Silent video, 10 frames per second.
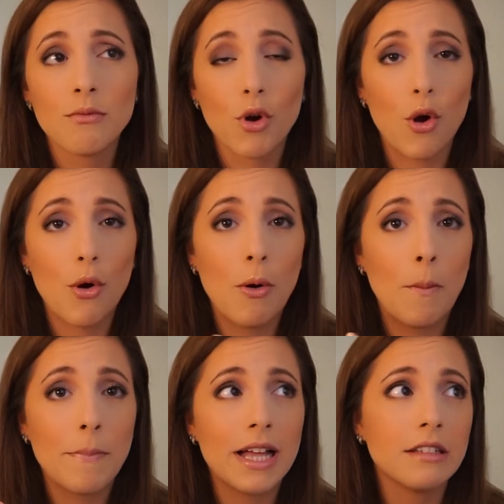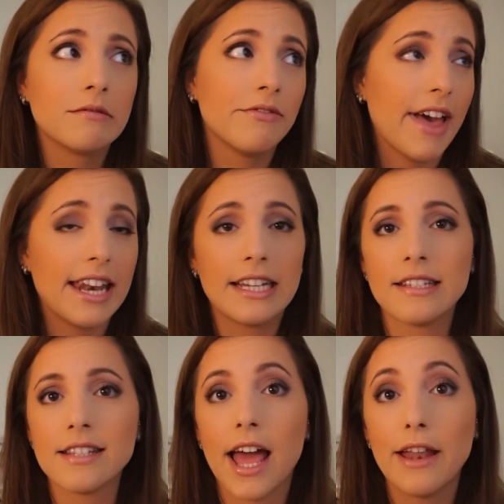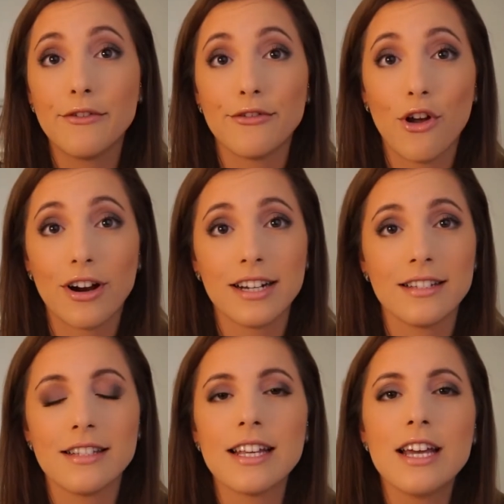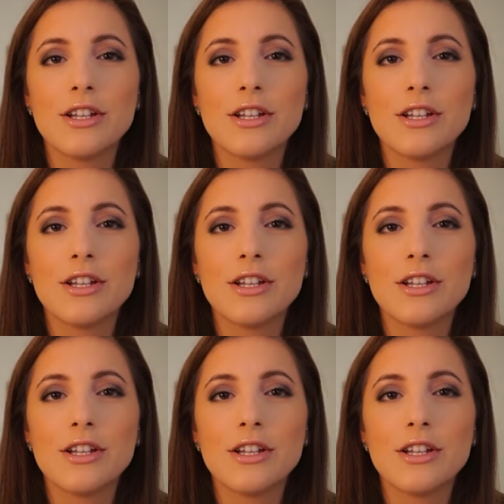Rome, Venice, and Florence.